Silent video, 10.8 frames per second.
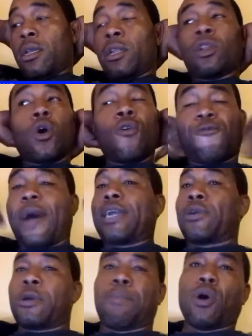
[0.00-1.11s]
no fighter
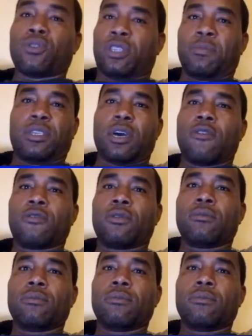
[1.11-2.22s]
imposed themselves.
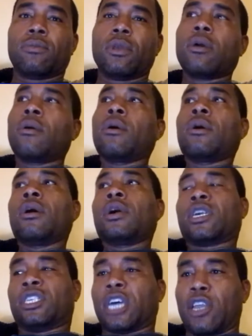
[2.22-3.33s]

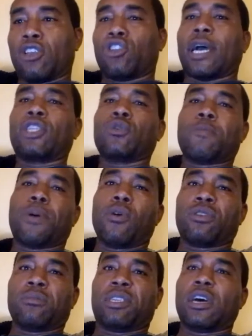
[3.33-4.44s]
Castano tried to impose
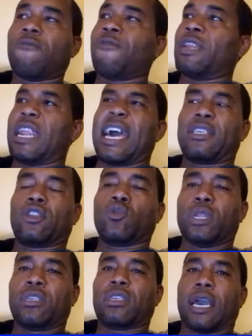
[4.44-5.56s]
himself in the last 20
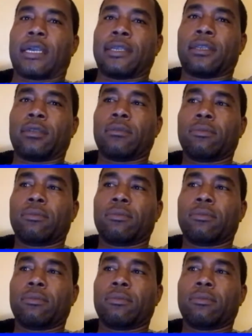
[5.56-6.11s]
seconds